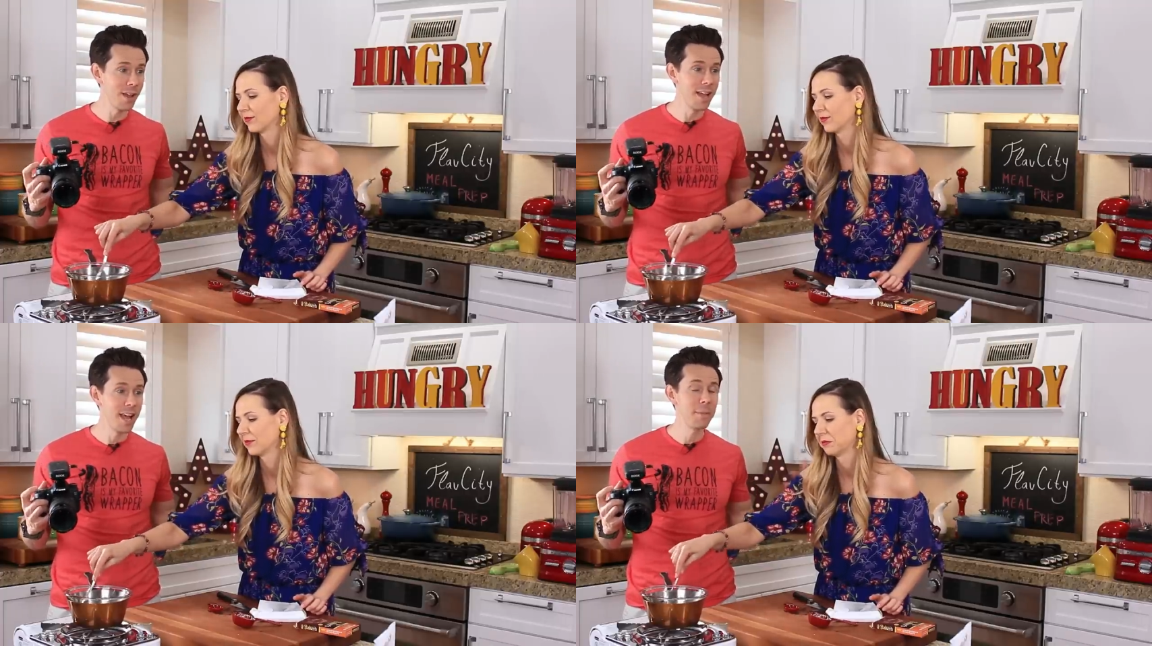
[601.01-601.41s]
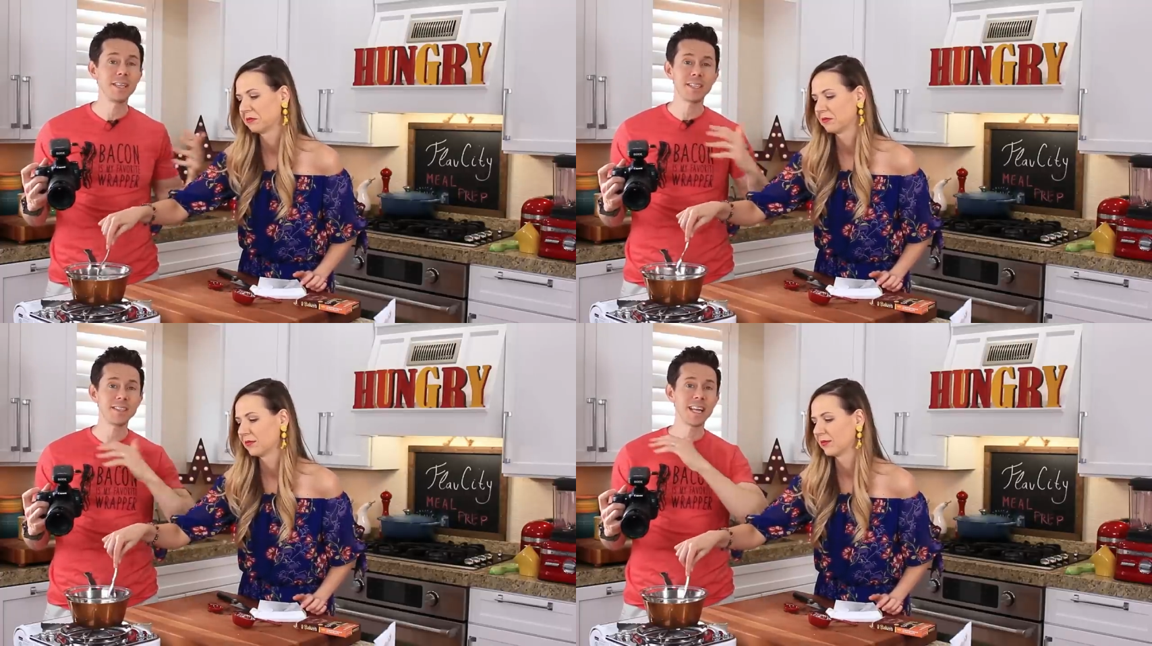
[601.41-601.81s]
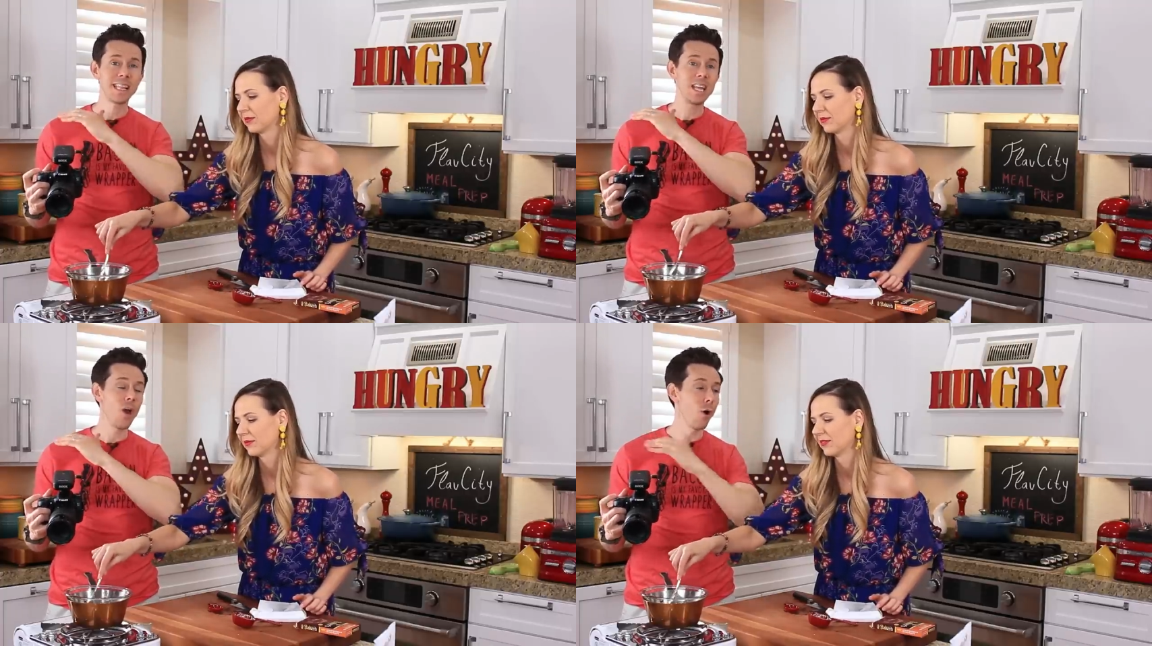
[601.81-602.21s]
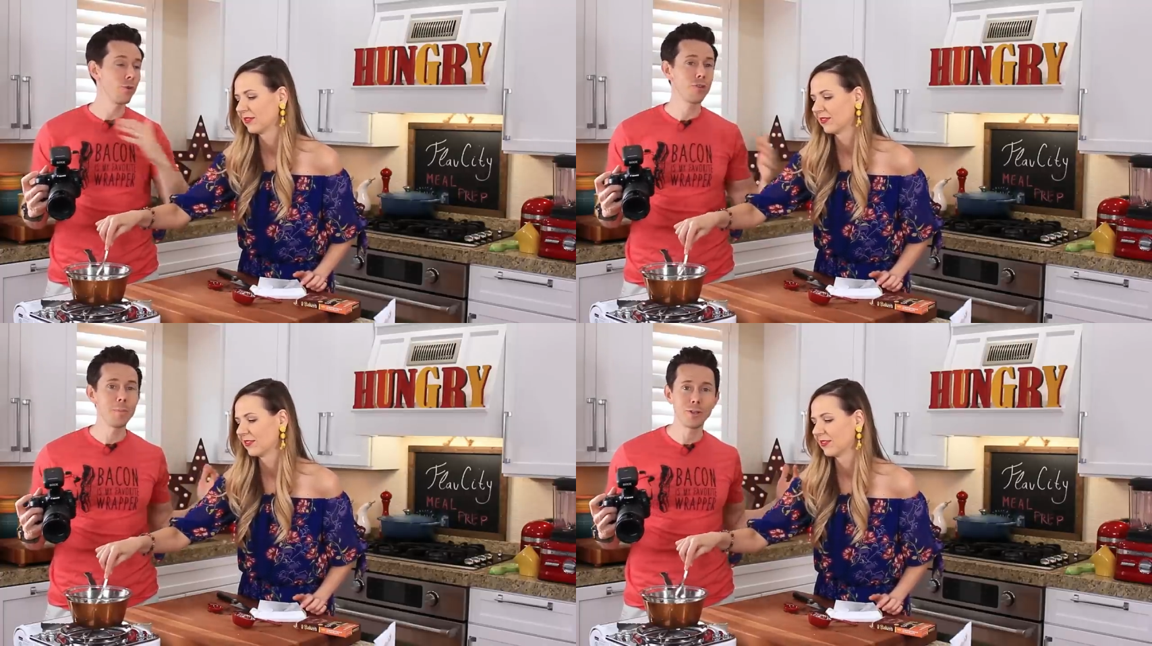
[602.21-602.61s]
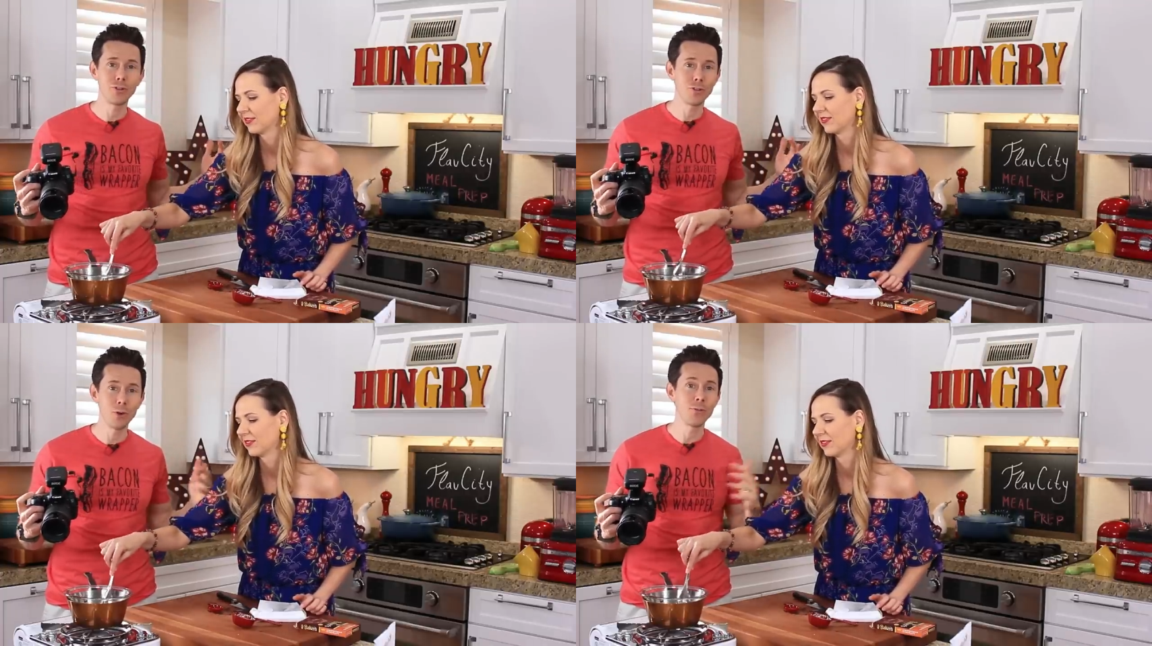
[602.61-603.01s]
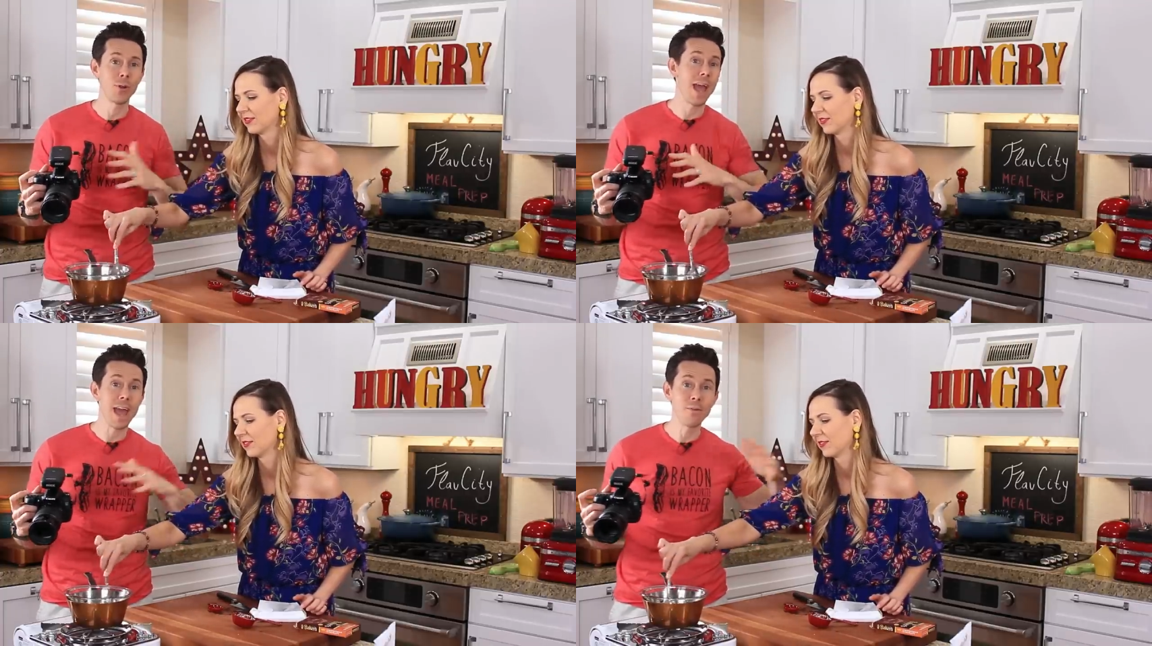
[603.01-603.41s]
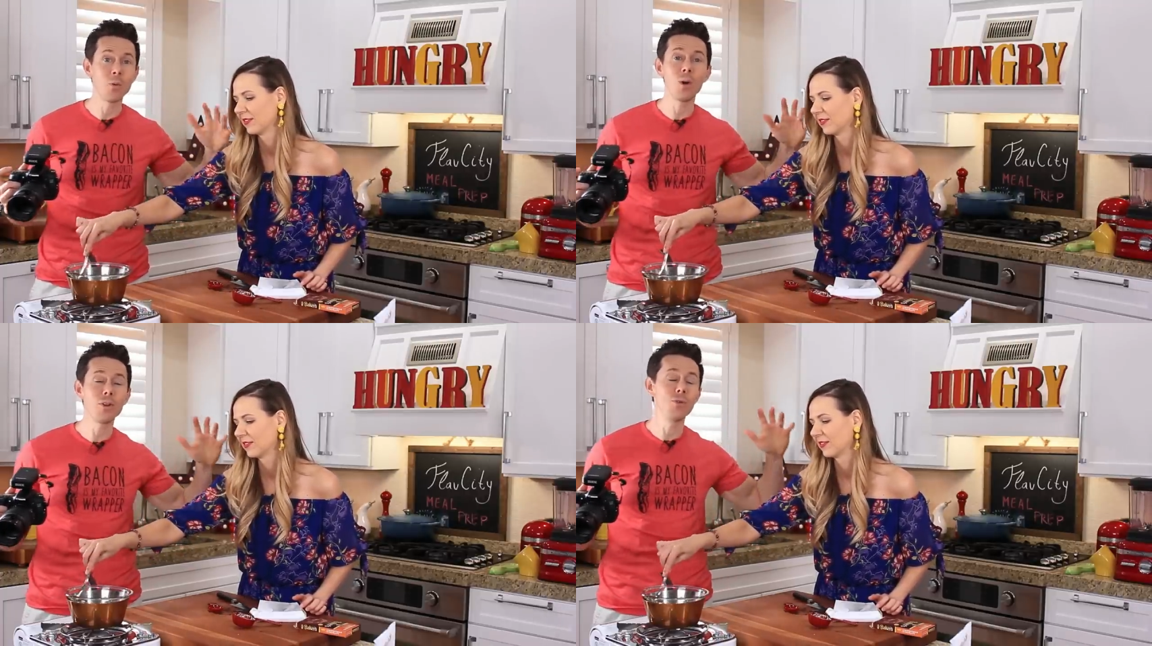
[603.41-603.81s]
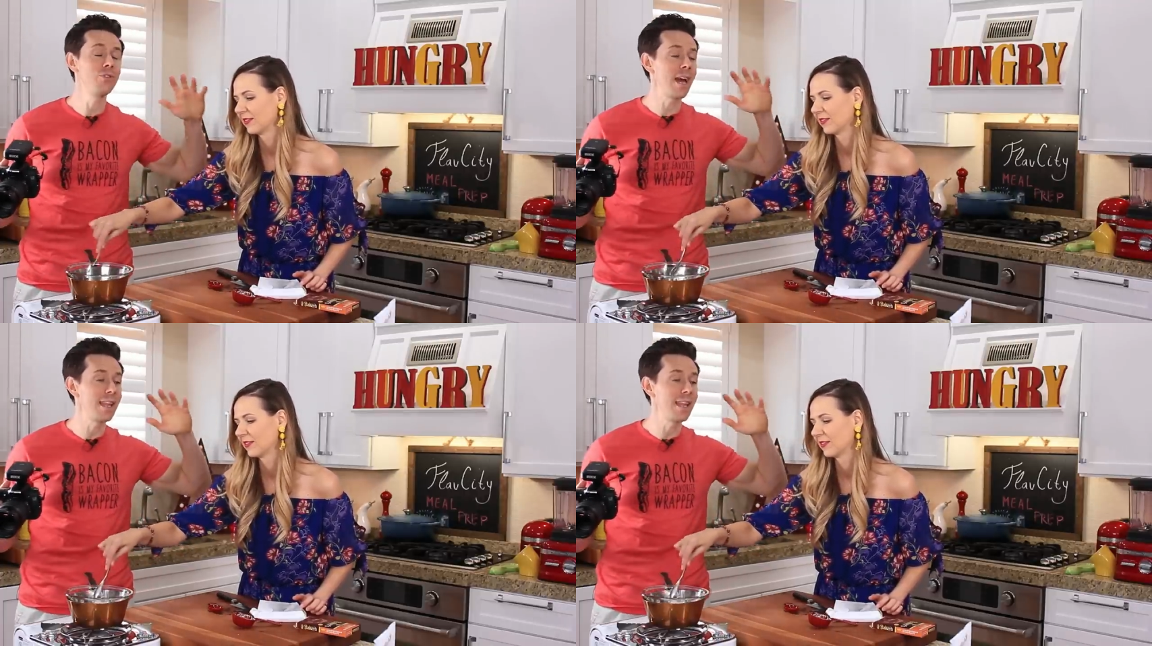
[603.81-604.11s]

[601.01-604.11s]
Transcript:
Speaker 1: I mean, this is like the ultimate dessert for everyone who's